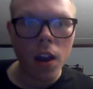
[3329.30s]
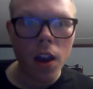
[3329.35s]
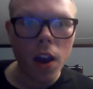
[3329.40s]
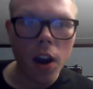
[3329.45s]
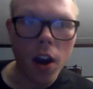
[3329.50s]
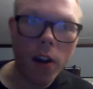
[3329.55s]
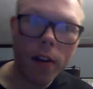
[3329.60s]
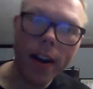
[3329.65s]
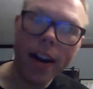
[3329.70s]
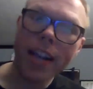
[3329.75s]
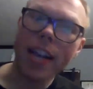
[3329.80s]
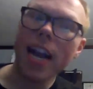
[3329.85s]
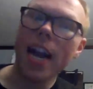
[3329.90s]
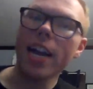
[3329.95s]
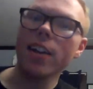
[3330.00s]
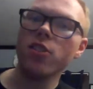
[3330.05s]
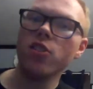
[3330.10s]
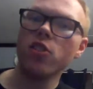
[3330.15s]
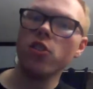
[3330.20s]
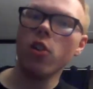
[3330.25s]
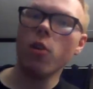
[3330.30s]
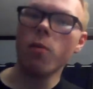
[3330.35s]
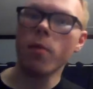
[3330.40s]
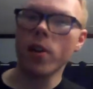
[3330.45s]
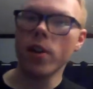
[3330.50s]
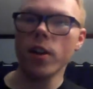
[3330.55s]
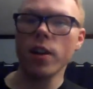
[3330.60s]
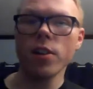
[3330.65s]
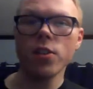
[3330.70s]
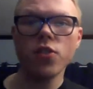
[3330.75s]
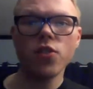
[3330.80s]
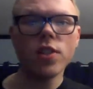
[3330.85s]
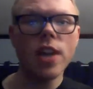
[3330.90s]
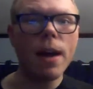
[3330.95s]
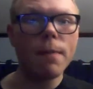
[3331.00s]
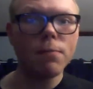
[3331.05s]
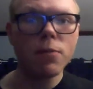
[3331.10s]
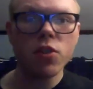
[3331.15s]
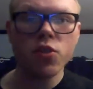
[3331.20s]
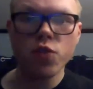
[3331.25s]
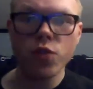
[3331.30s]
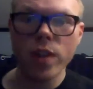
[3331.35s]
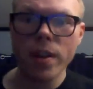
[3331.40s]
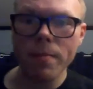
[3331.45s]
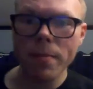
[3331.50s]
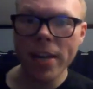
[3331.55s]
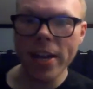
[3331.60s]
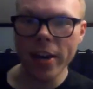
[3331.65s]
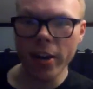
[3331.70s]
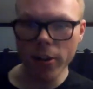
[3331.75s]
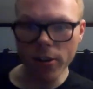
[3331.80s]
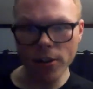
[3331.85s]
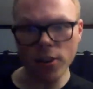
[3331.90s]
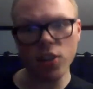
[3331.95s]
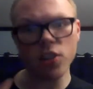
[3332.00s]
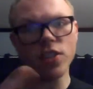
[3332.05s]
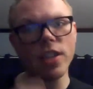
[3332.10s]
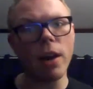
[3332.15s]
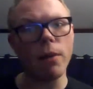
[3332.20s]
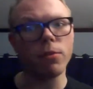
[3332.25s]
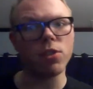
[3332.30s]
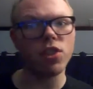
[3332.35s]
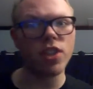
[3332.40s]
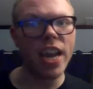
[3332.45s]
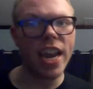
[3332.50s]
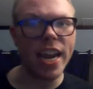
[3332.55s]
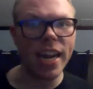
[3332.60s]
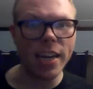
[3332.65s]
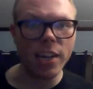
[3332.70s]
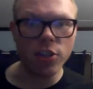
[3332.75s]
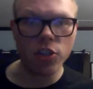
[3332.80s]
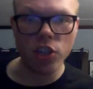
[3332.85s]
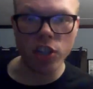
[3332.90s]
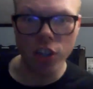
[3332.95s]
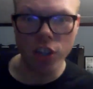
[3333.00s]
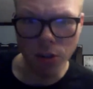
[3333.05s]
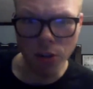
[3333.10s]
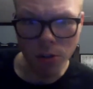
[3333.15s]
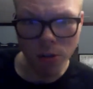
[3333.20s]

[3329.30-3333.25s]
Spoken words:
All right, guys, so we're going to stop the stream here because that was K82.